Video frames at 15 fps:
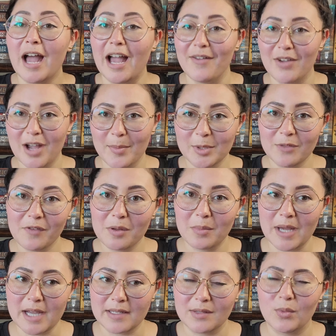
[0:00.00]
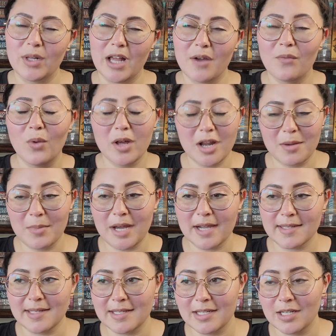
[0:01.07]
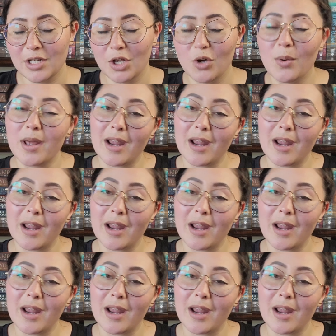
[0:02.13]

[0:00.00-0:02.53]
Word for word: I have a couple of unbox. well, I have one unboxing to do,